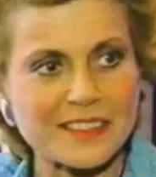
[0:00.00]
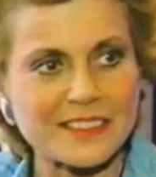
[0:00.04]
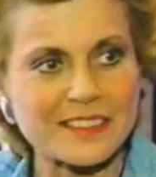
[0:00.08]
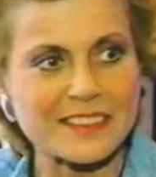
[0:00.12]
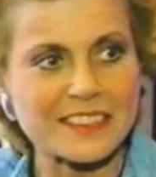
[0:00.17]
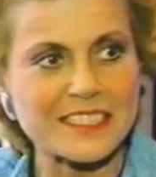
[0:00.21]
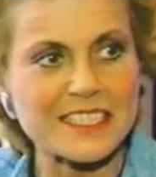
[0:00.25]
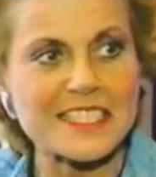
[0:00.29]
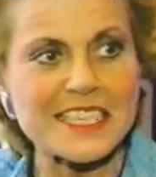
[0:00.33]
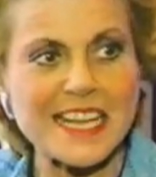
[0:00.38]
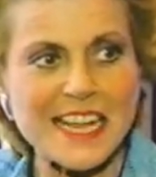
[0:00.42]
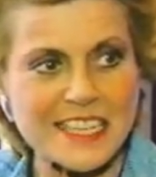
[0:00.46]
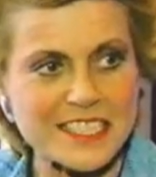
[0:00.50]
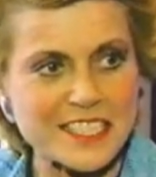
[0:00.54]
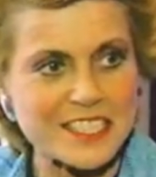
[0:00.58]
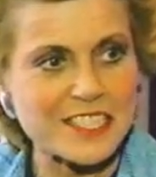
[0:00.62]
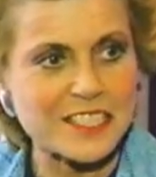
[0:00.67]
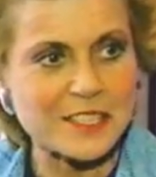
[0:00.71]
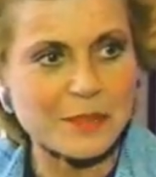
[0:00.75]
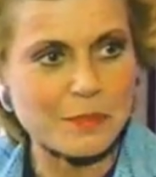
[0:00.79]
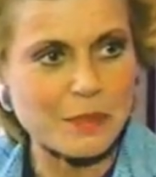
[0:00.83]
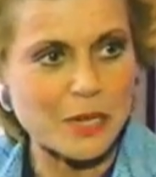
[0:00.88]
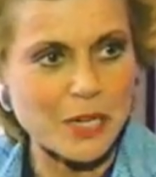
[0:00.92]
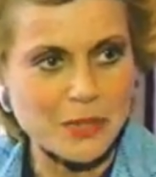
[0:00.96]
This adds to the
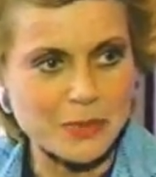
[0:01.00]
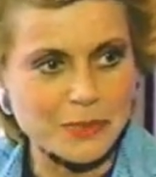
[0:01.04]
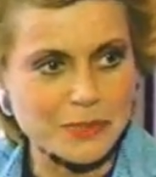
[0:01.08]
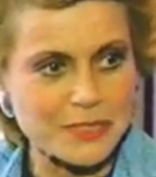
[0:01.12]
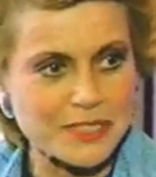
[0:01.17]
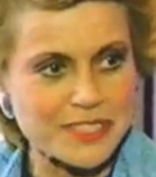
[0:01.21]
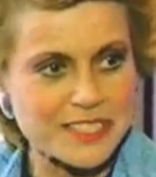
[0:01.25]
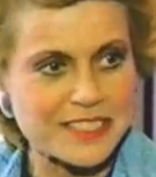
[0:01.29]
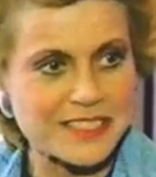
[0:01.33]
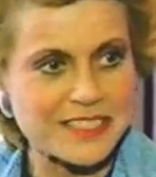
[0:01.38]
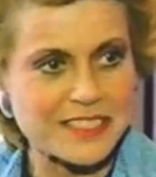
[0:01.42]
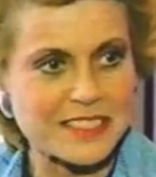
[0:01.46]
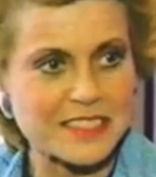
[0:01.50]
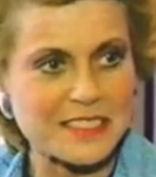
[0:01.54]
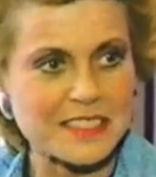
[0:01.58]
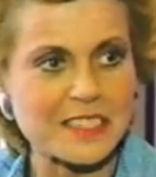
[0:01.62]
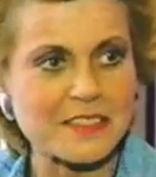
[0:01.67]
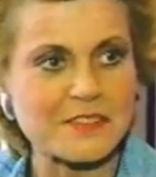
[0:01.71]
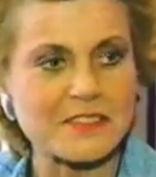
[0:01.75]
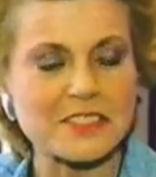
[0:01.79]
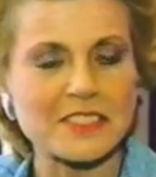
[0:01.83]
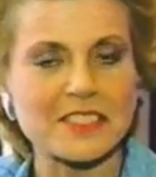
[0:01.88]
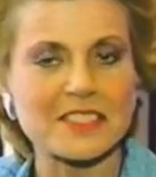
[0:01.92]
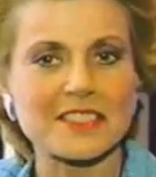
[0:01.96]
bones. This gives
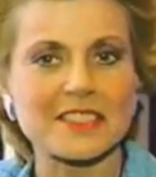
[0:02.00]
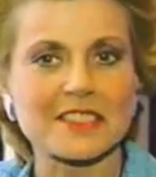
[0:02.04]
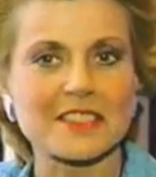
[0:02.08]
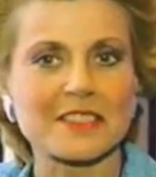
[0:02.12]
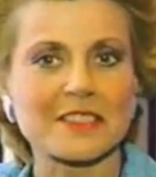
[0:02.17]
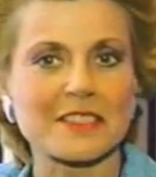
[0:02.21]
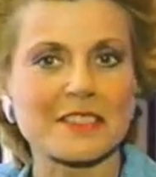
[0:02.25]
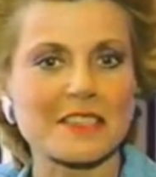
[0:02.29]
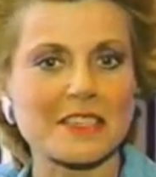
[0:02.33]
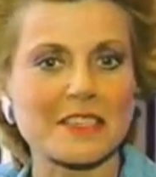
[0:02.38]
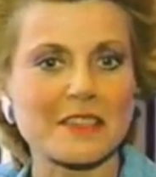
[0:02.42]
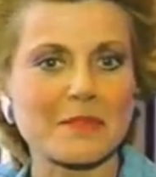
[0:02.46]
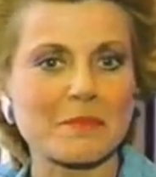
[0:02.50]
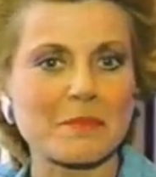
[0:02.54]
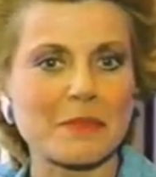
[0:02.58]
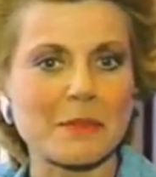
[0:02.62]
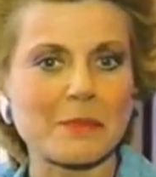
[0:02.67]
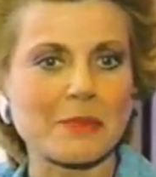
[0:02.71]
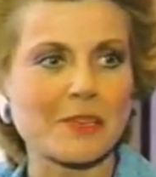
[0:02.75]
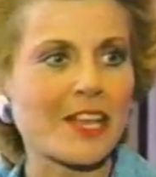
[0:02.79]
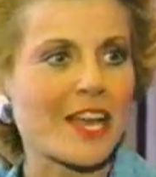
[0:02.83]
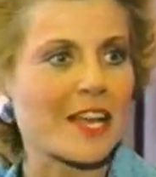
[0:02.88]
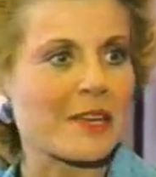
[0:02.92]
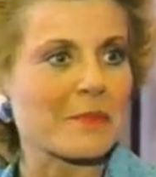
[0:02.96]
people
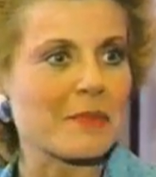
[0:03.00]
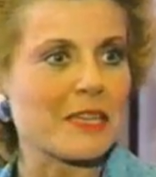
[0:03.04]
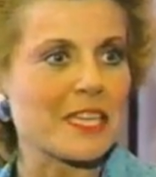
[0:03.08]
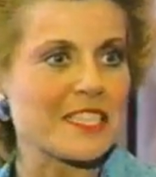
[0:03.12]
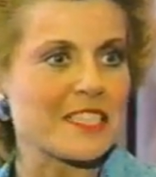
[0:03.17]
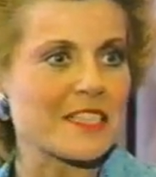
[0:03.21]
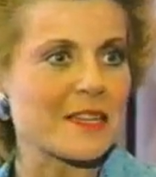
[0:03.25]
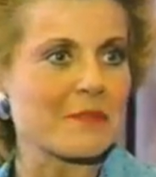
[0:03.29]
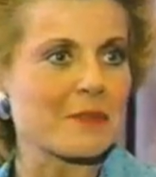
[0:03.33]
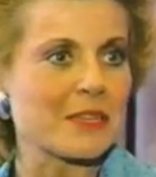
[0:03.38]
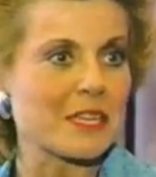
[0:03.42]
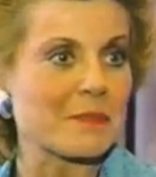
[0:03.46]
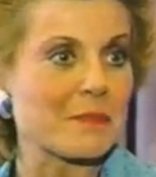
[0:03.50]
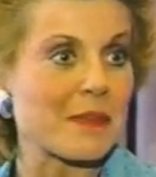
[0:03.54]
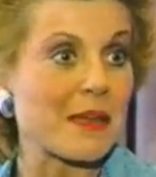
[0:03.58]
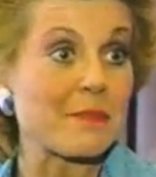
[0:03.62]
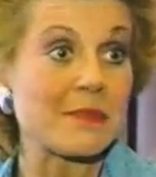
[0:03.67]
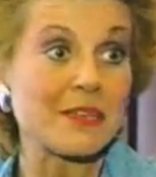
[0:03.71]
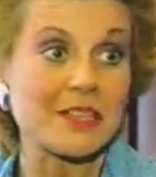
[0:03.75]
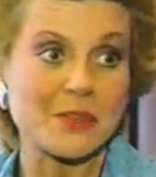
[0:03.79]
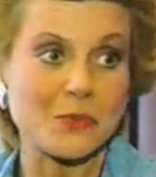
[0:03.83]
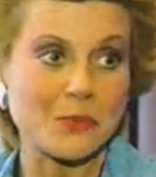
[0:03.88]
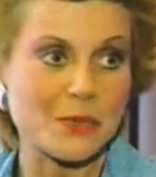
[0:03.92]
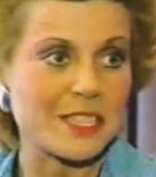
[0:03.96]
like me something maybe
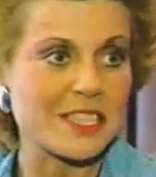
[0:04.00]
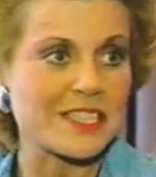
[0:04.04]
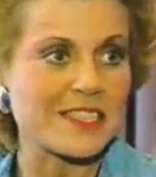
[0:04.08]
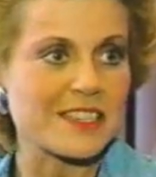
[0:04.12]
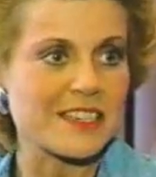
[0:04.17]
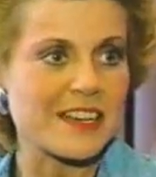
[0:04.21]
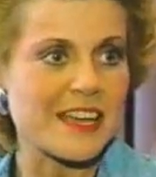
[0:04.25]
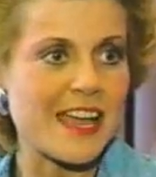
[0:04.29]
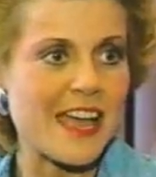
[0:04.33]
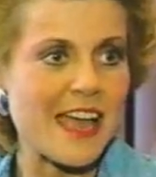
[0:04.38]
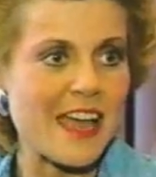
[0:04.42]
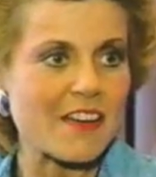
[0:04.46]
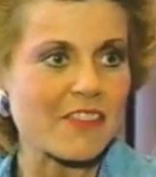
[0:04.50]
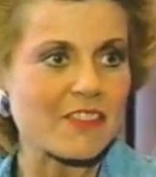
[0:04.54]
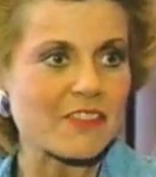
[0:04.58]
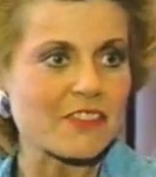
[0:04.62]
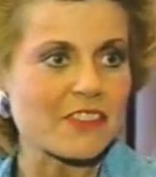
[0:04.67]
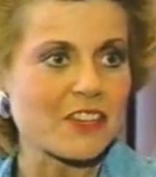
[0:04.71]
that we didn't have,